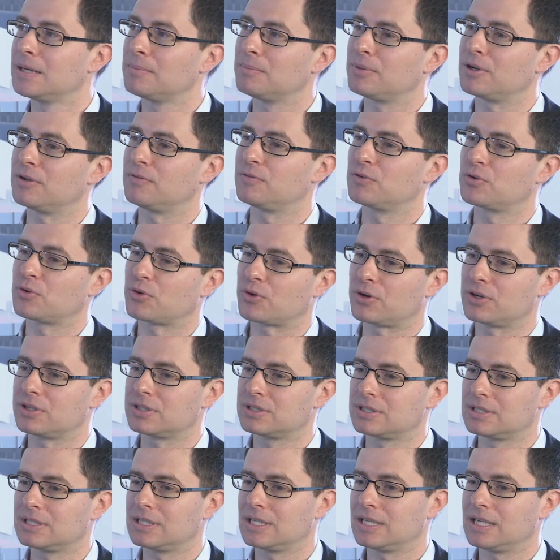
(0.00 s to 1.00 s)
But of
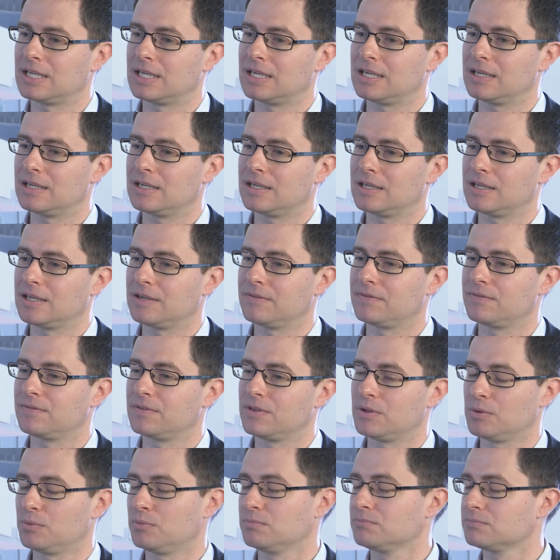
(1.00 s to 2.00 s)
course,
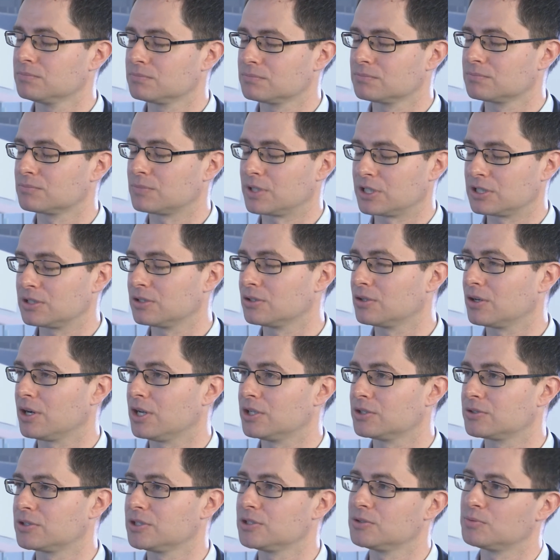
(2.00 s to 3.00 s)
if the Western
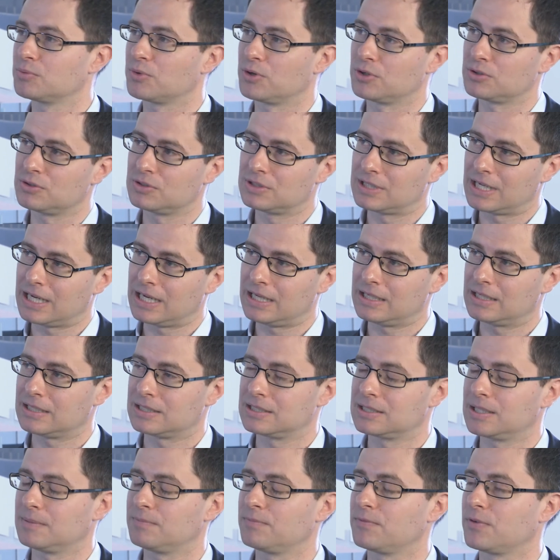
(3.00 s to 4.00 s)
countries were to take it a step